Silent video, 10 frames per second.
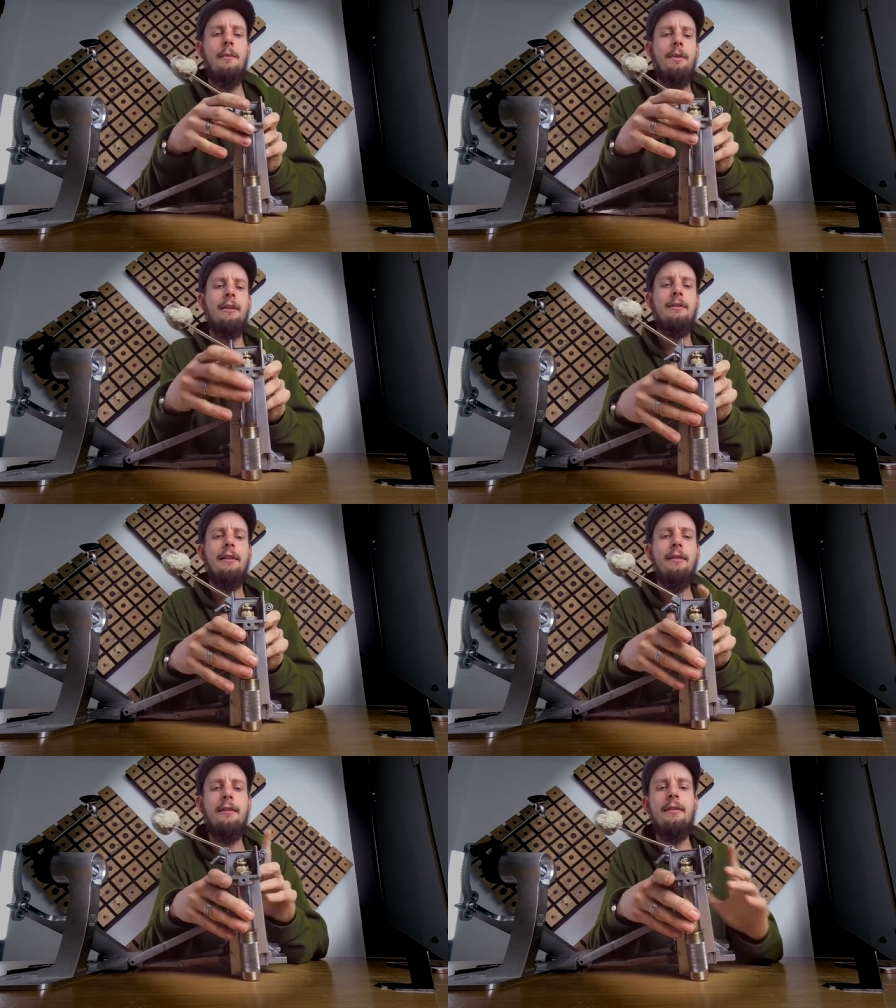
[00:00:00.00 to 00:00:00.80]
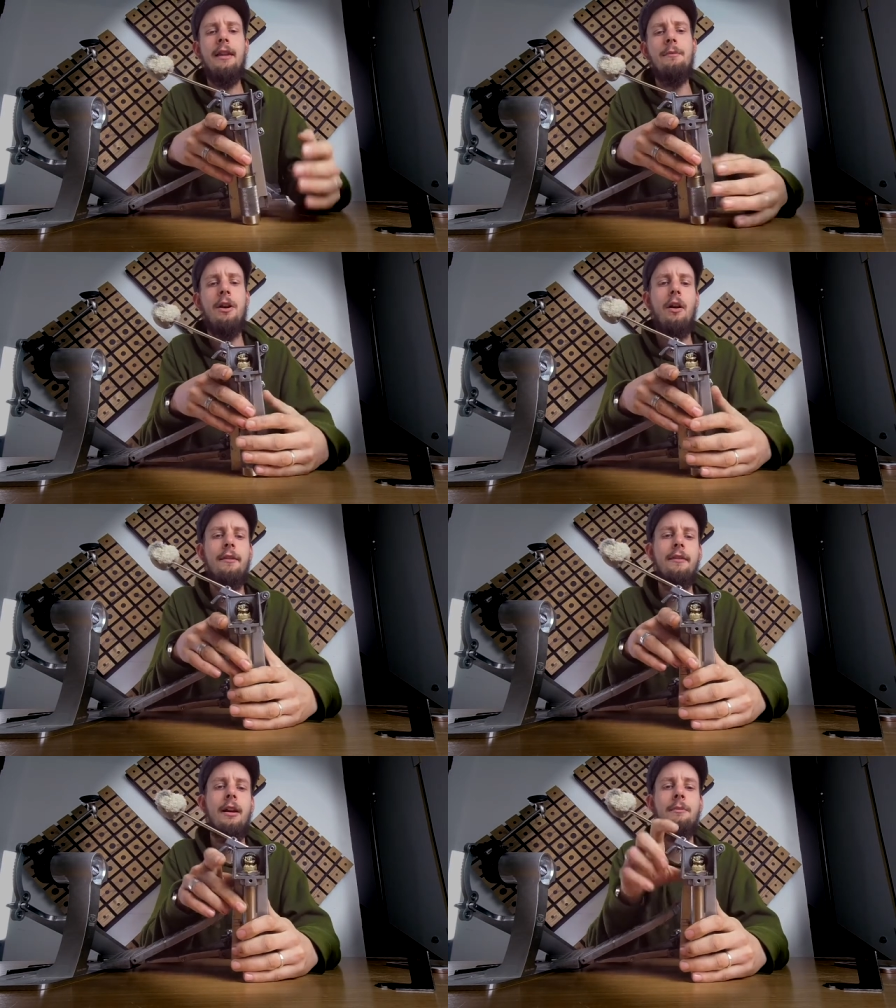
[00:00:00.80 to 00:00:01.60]
But this is the same
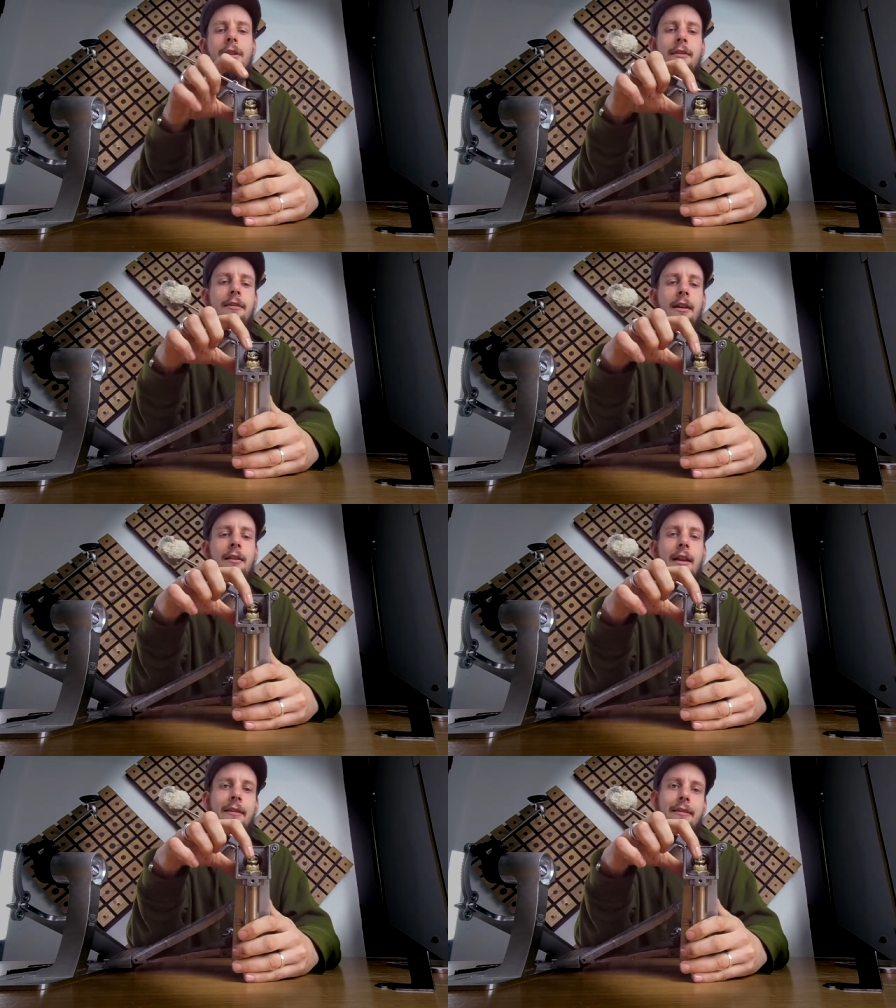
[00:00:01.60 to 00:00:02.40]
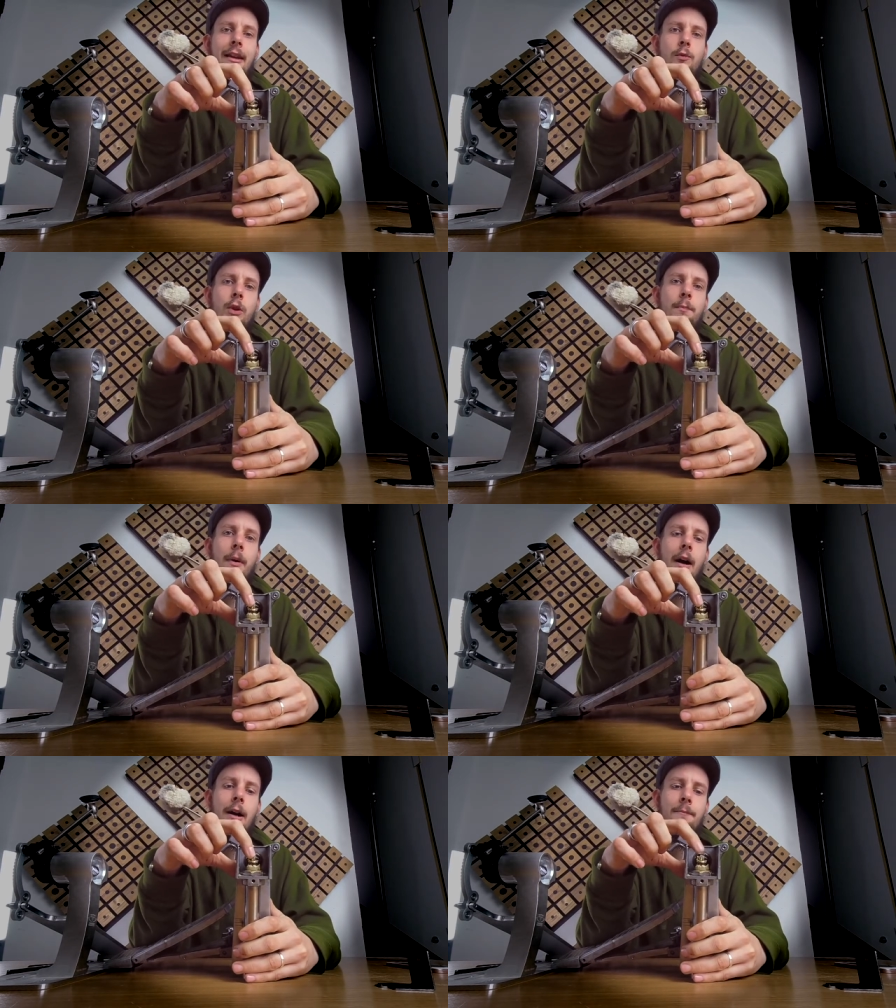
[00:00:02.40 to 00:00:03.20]
concept. This is an eccentric
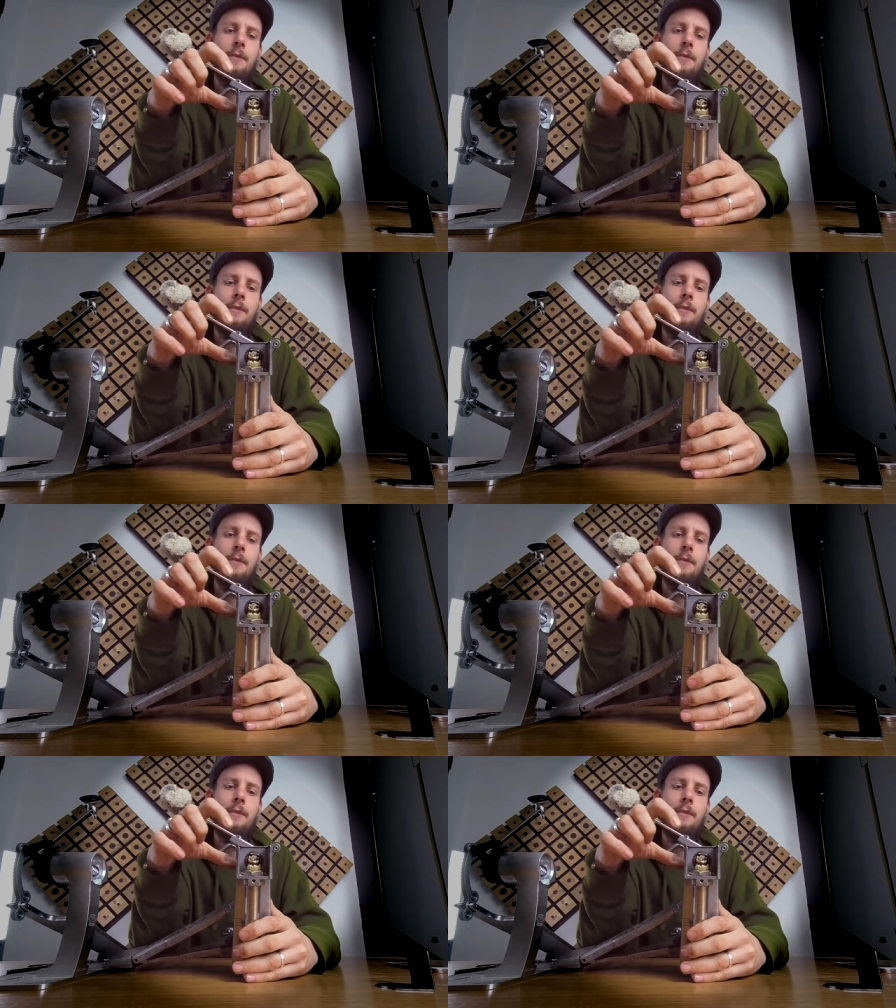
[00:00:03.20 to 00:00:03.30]
bar